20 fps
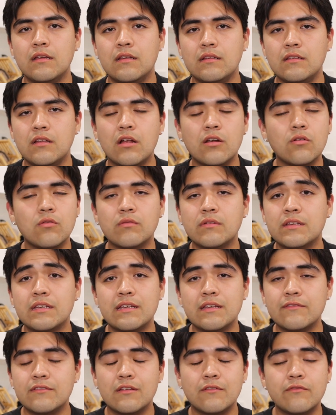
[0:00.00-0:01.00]
Not only
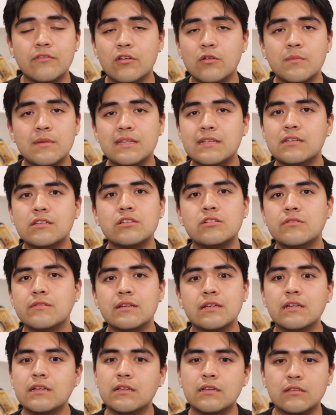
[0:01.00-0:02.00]
the film
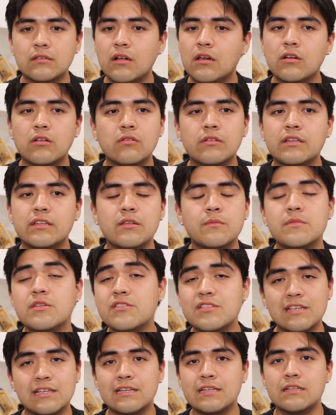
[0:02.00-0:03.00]
industry, not only the
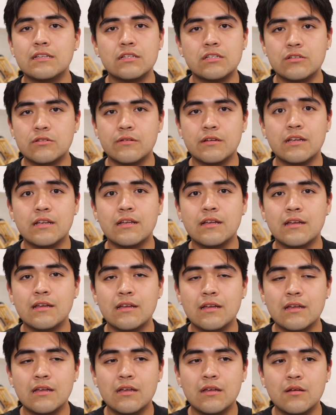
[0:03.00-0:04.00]
music industry,
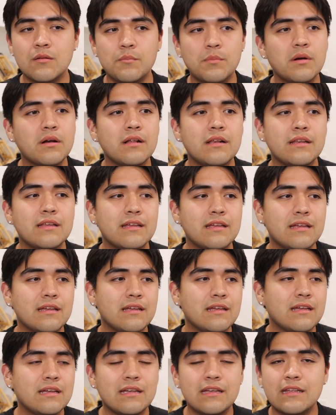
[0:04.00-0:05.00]
but
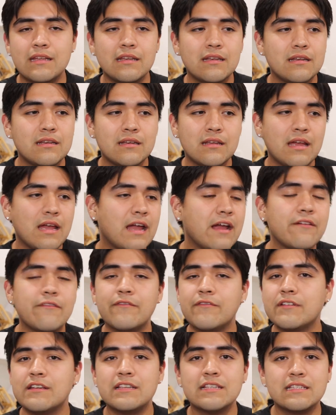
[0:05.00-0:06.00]
in
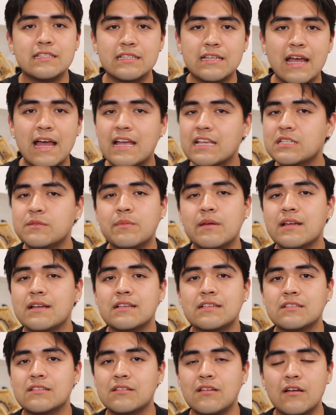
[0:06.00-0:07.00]
every
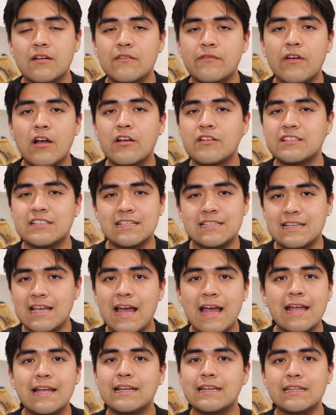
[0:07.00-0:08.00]
aspects of our
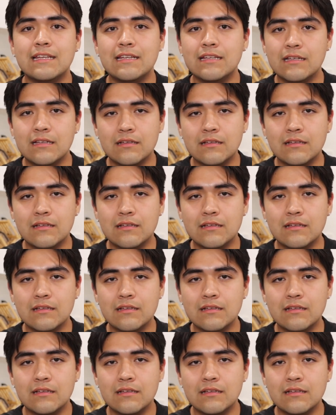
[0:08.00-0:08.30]
society.